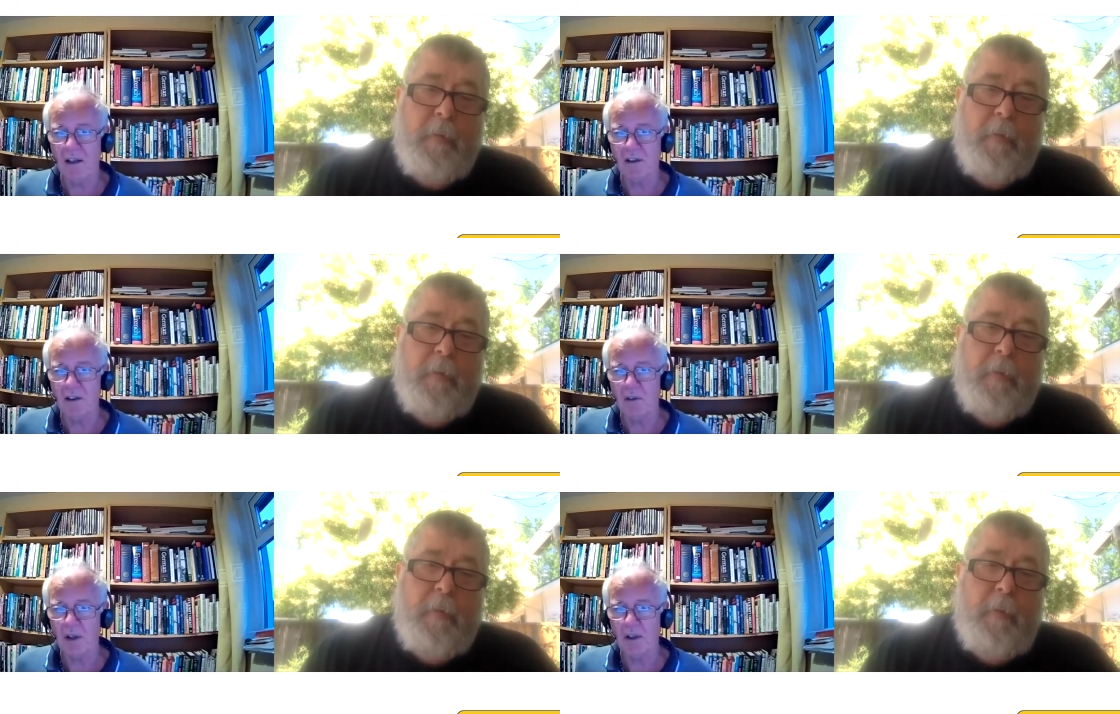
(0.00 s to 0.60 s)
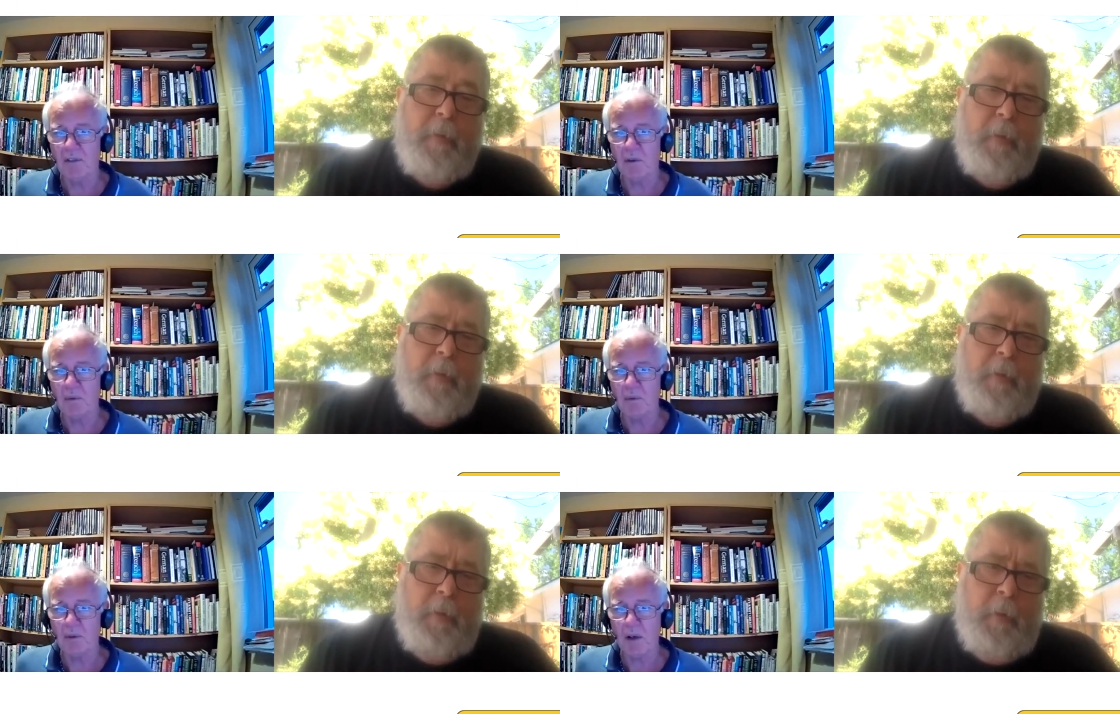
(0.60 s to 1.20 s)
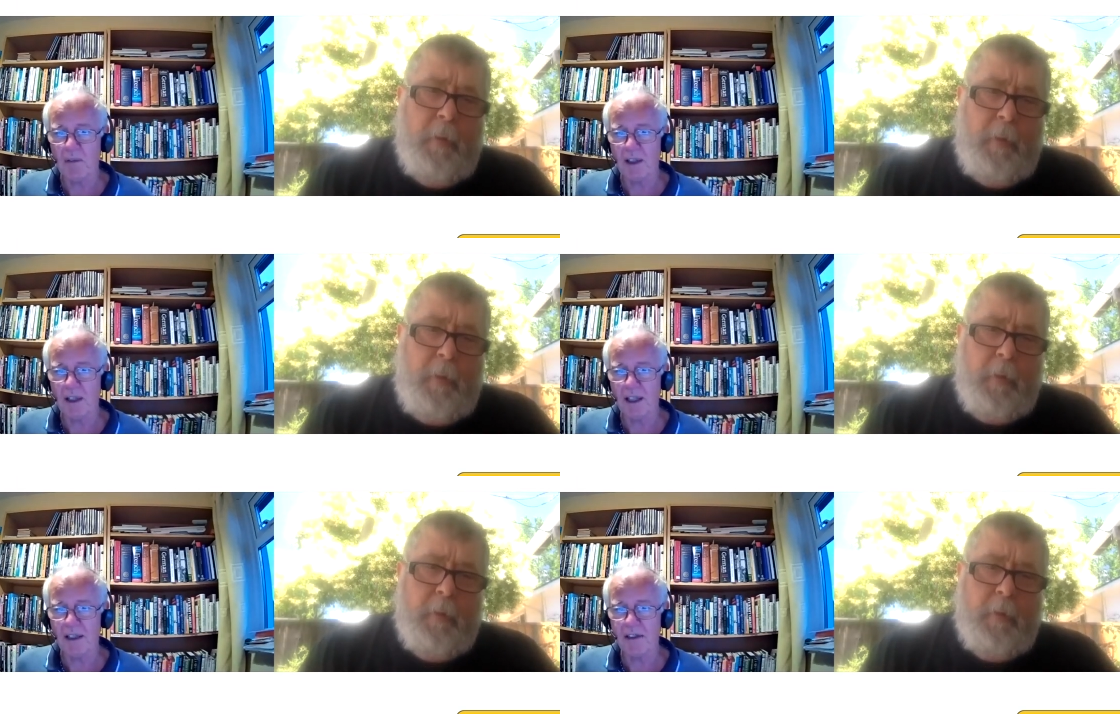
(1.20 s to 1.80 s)
Speaker 1: you know, if you're traveling
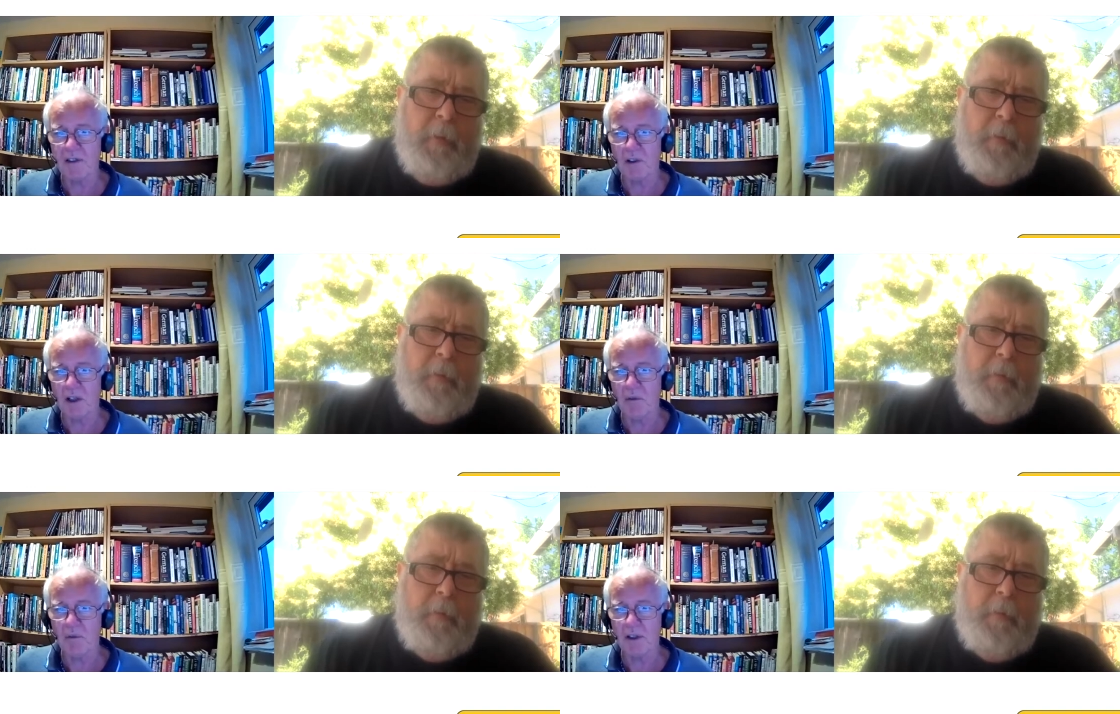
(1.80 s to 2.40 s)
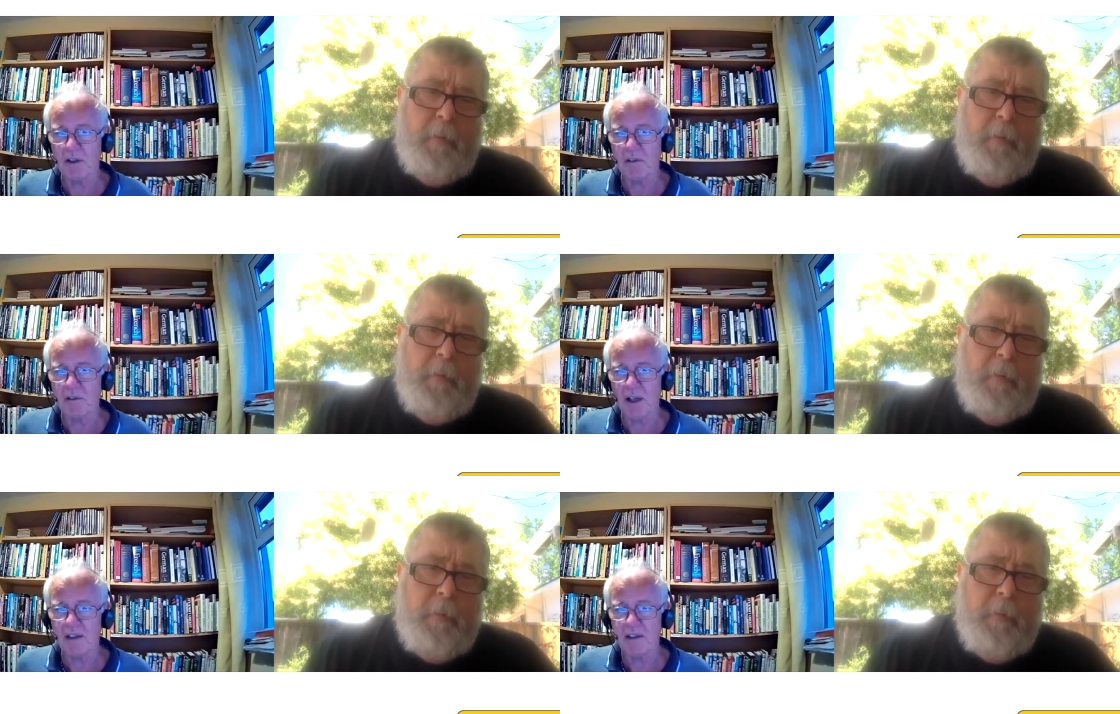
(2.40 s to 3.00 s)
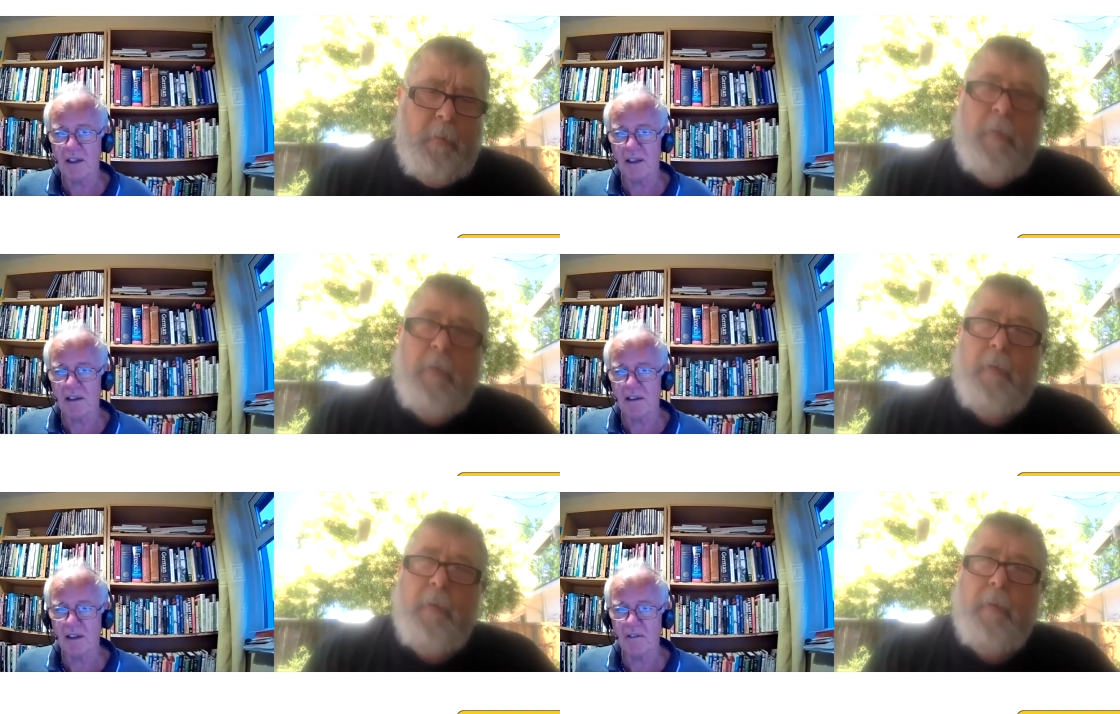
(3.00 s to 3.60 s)
against your government's advice, then
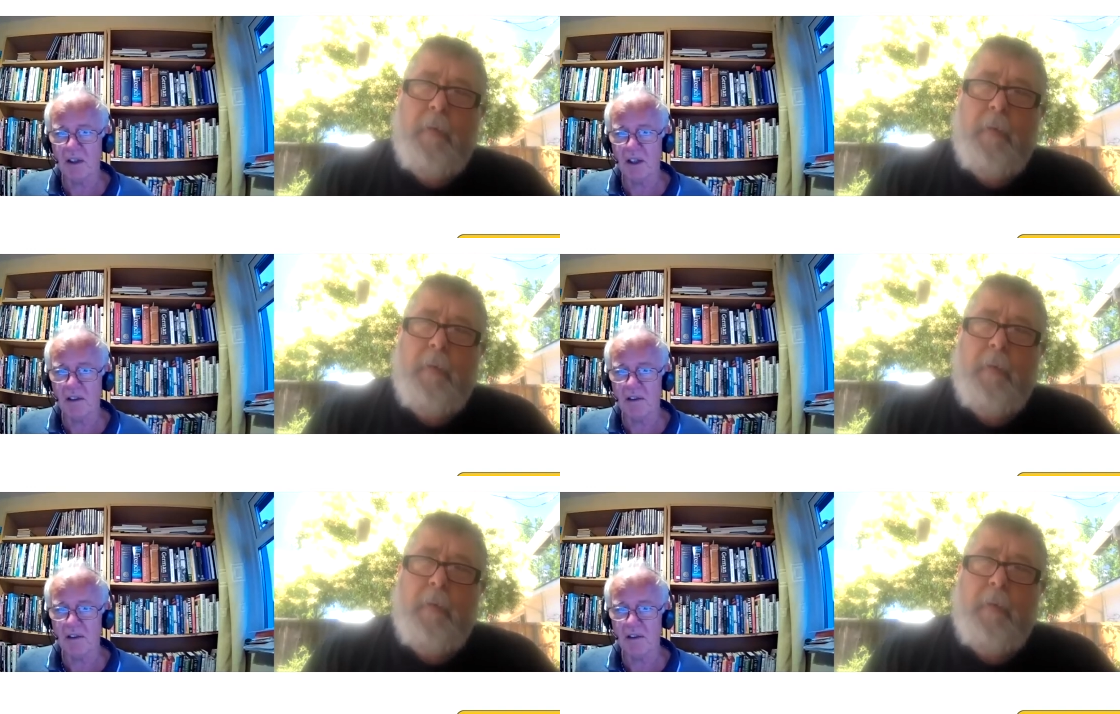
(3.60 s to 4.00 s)
it's invalid.